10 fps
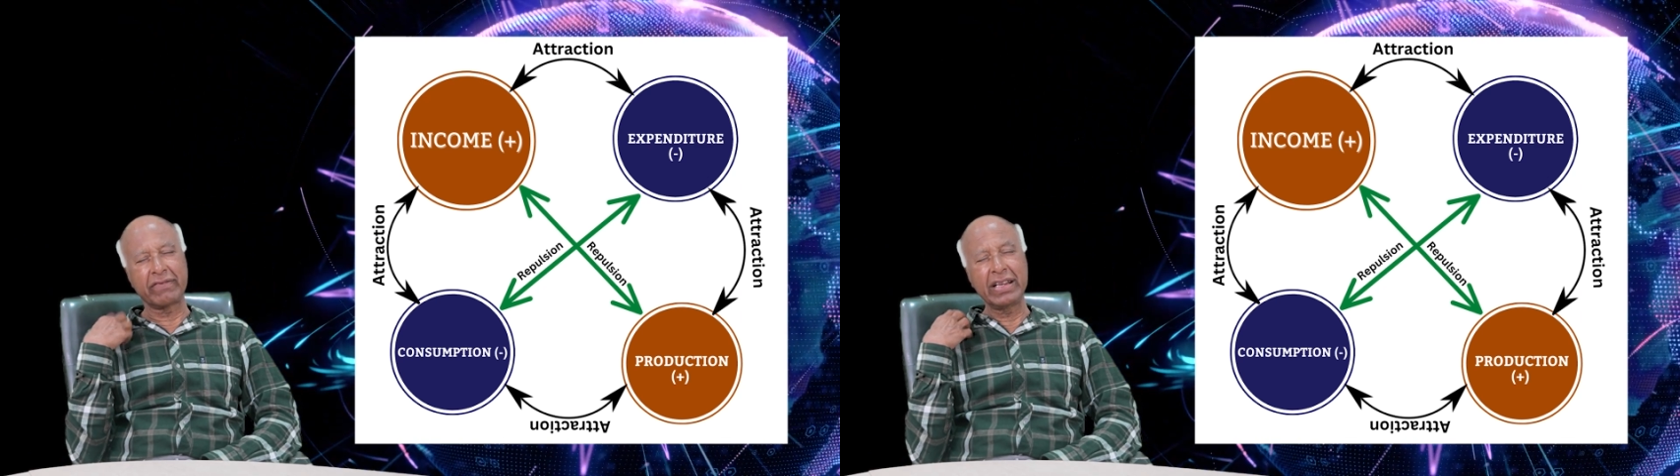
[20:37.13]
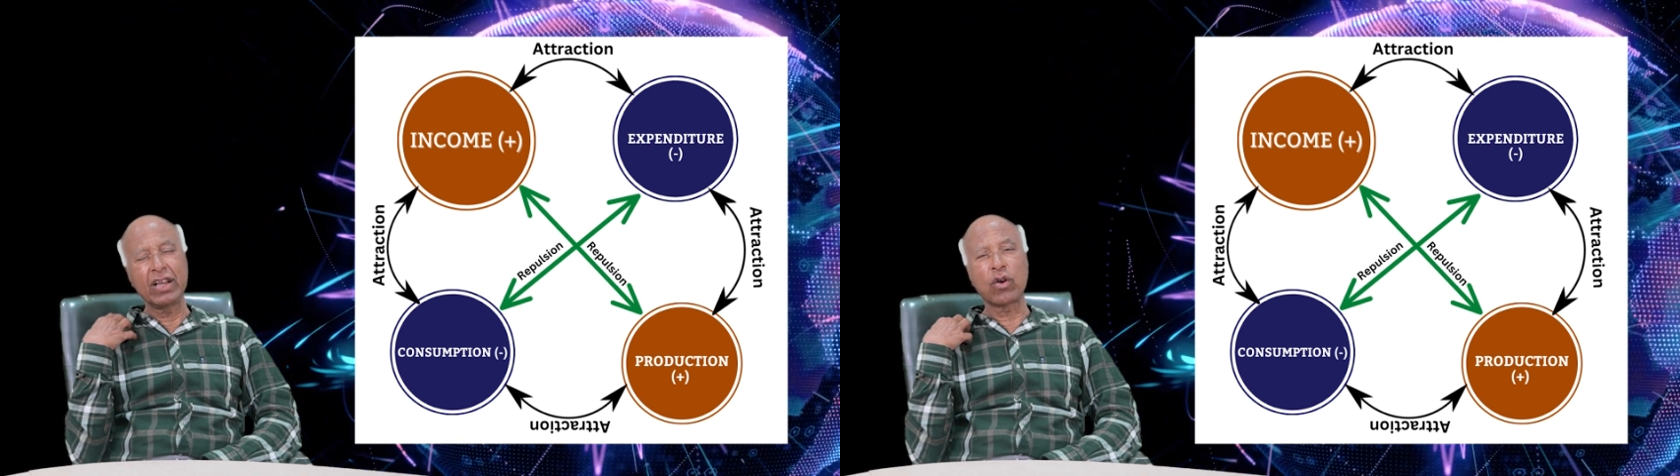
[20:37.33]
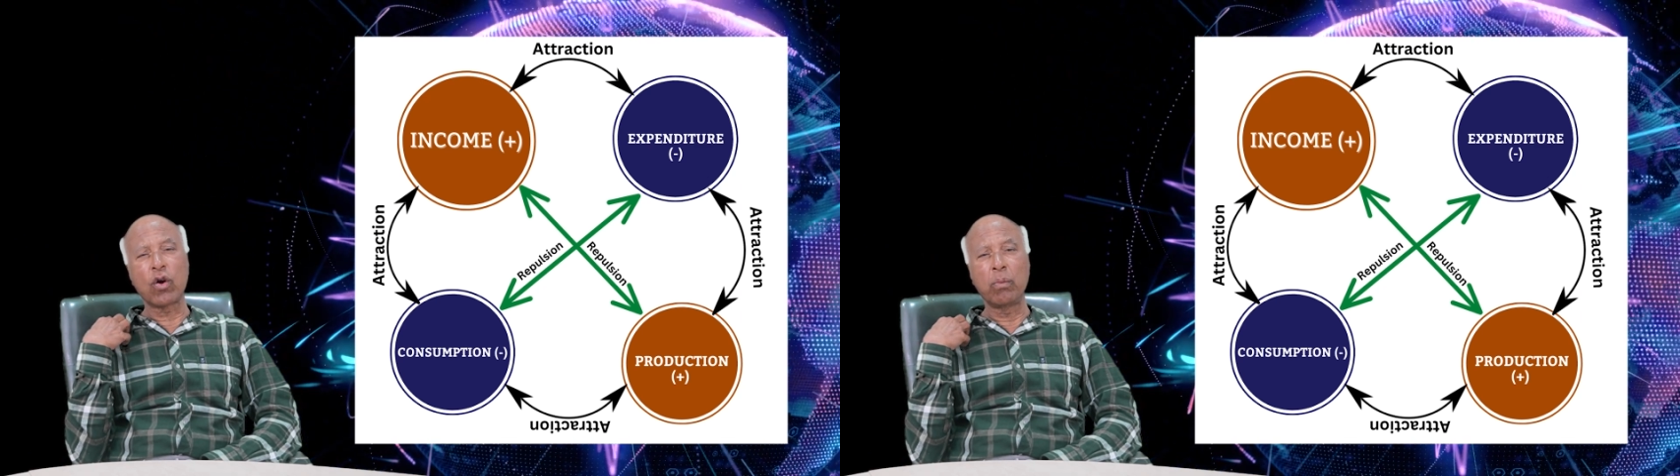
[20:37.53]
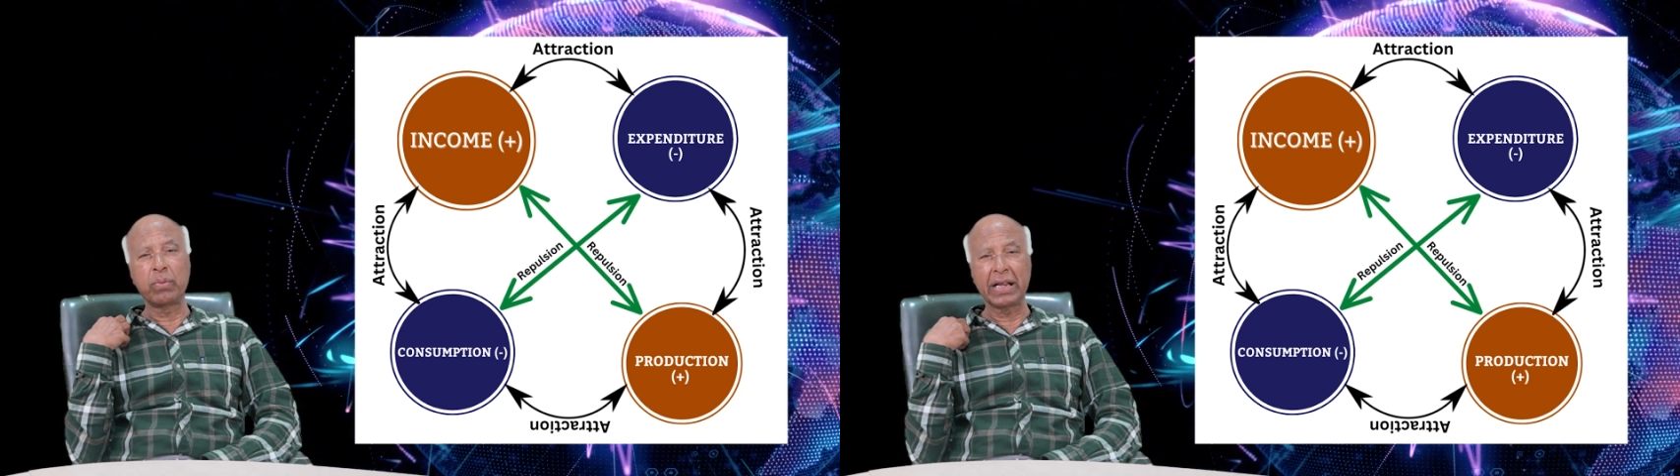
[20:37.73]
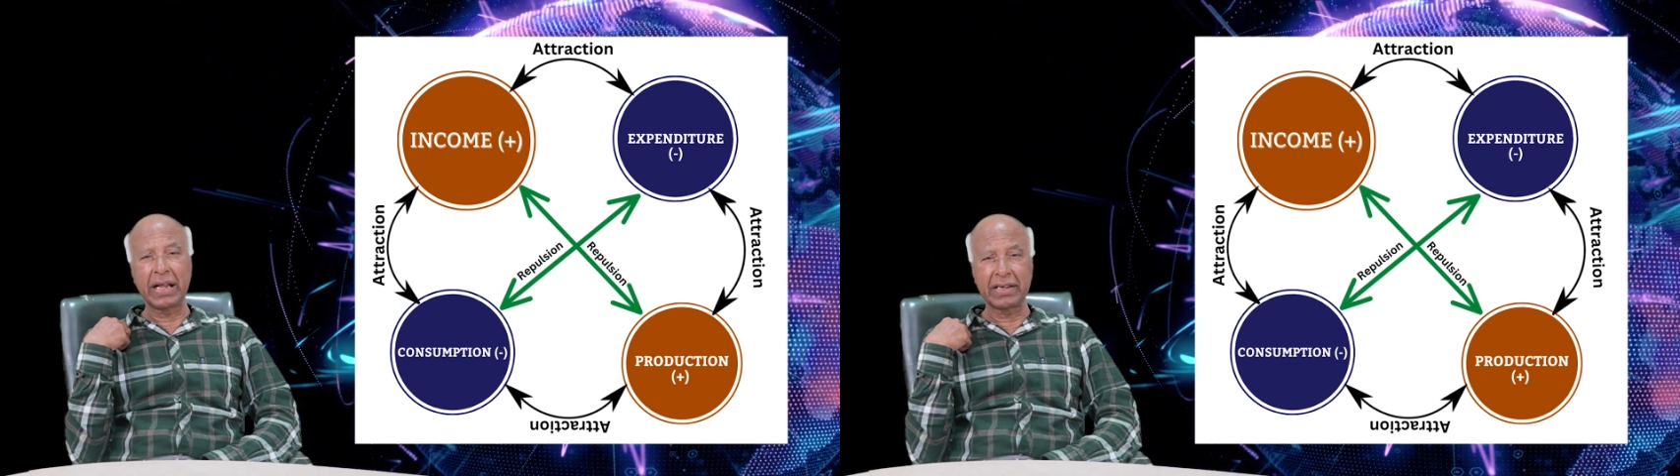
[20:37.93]
very
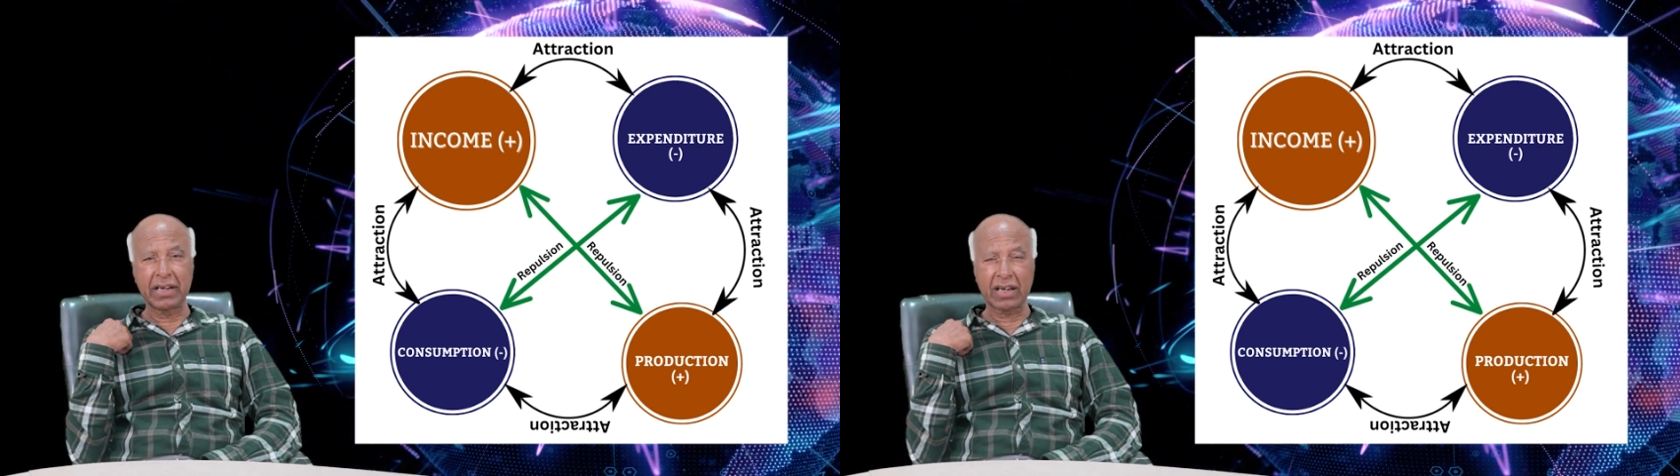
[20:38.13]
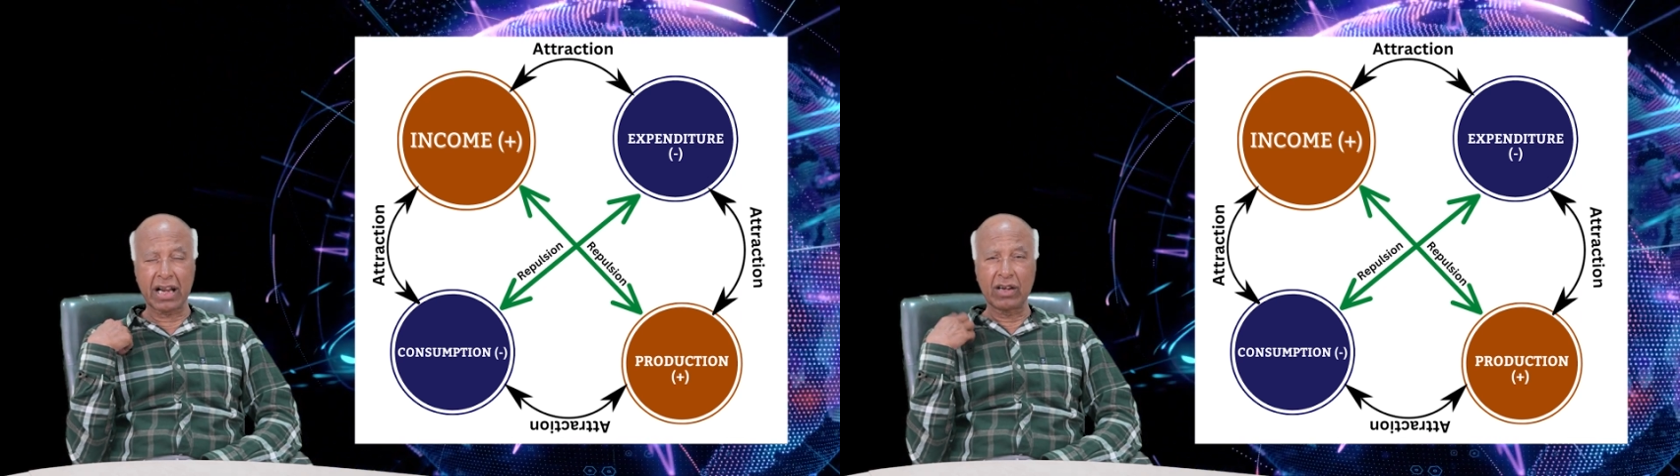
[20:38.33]
complicated